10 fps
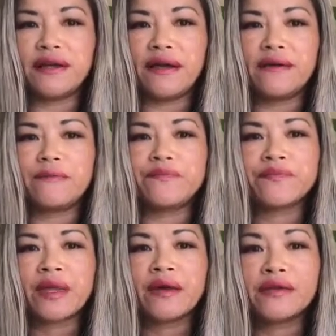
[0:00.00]
And
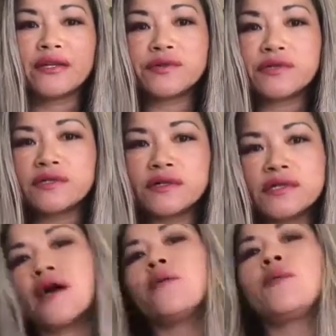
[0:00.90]
this was also a
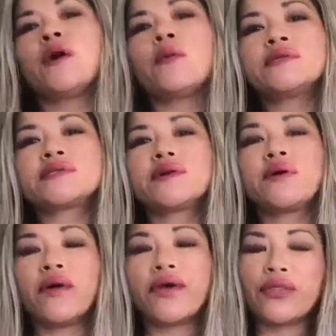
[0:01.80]
time where I was
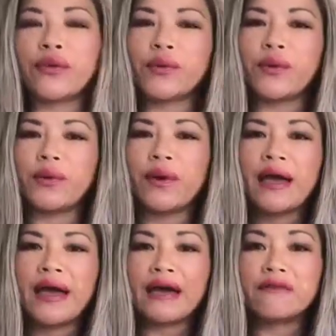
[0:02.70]
going through
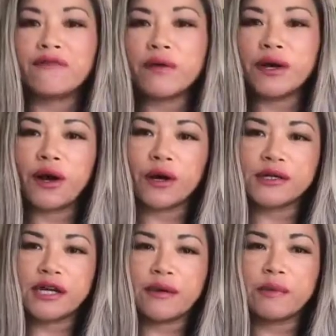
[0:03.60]
a very hard
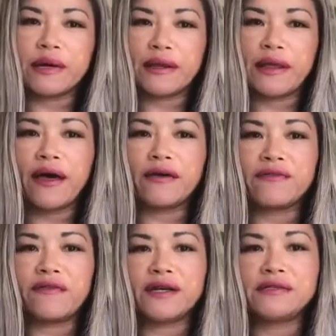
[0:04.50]
time in my life
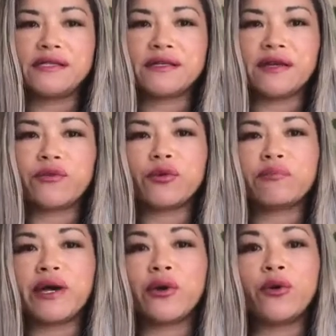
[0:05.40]
and dealing with
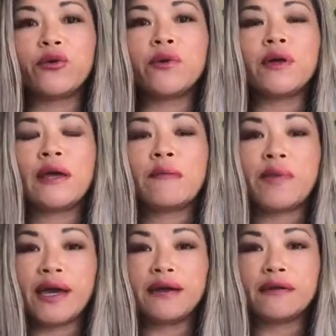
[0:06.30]
my own
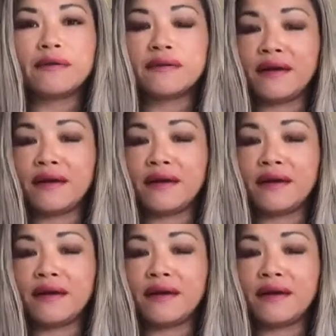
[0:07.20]
pain.